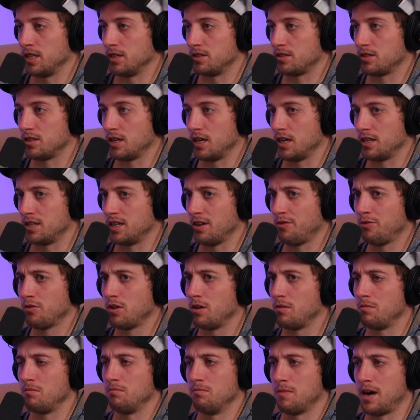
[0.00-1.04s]
it's
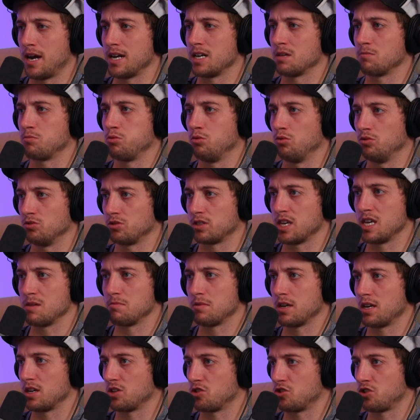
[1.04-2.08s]
different mining pools
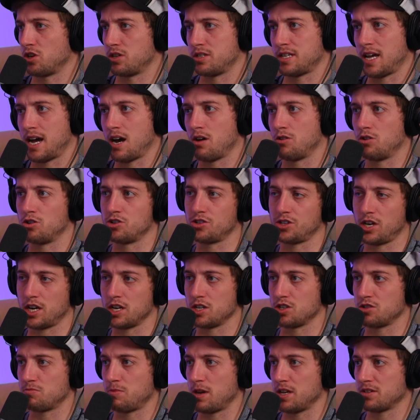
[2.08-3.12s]
keep getting shut down or
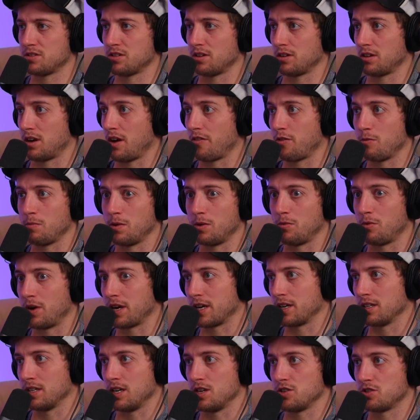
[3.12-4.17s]
changed based on government
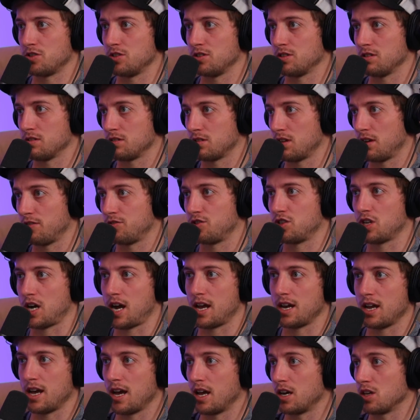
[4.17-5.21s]
regulations and stuff.
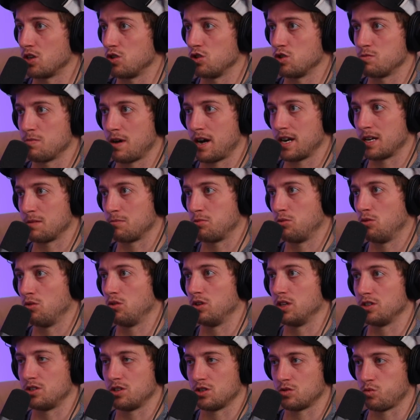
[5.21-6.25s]
China had a huge mining
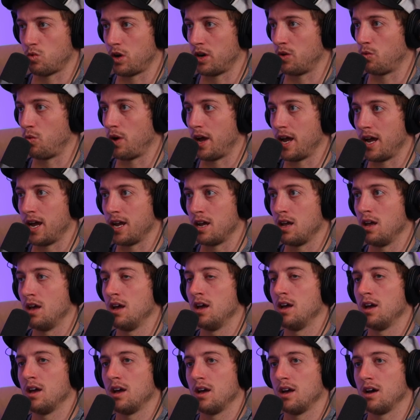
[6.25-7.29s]
pool that just went away.
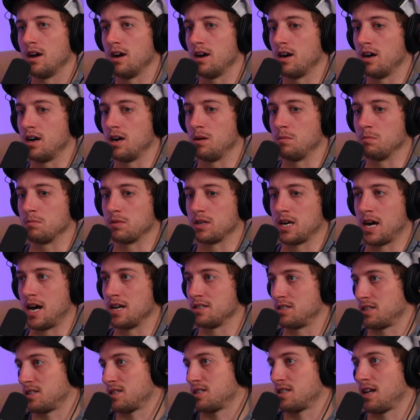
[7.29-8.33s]

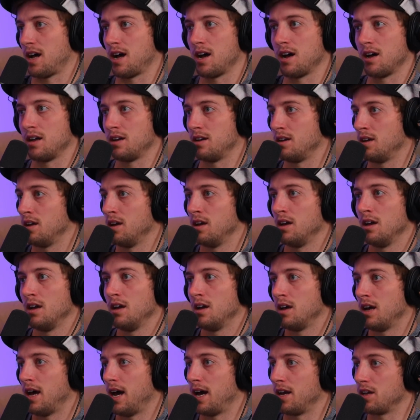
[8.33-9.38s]
Kazakhstan
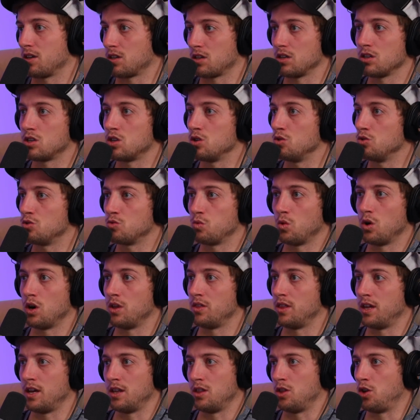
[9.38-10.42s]
had a huge
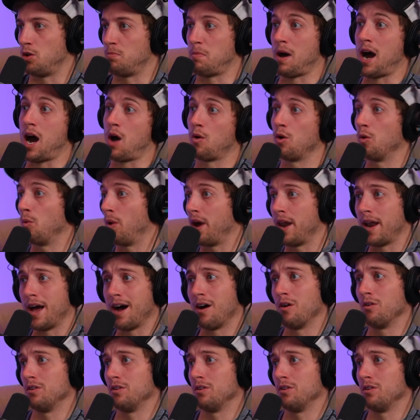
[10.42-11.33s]
one, then their power went